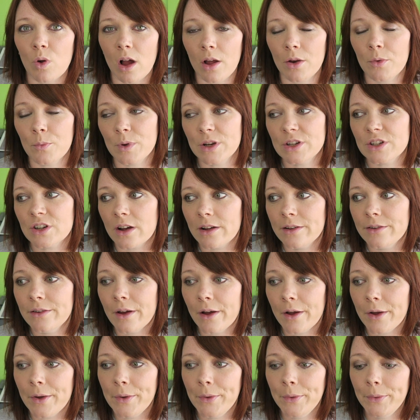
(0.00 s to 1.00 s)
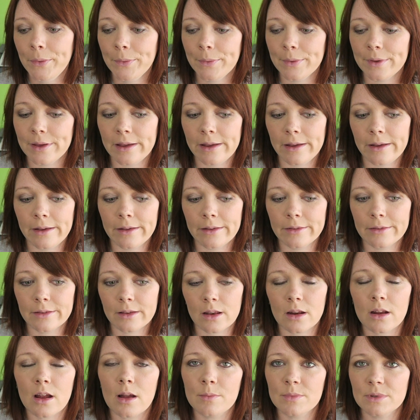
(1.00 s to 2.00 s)
one, which I know is
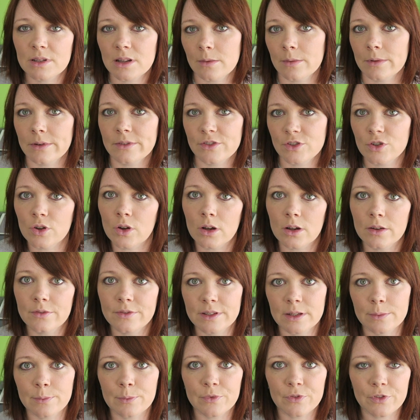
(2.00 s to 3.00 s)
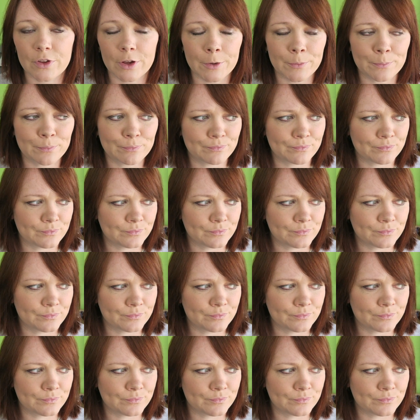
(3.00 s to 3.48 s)
going to come as a little bit of a shocker for some of you.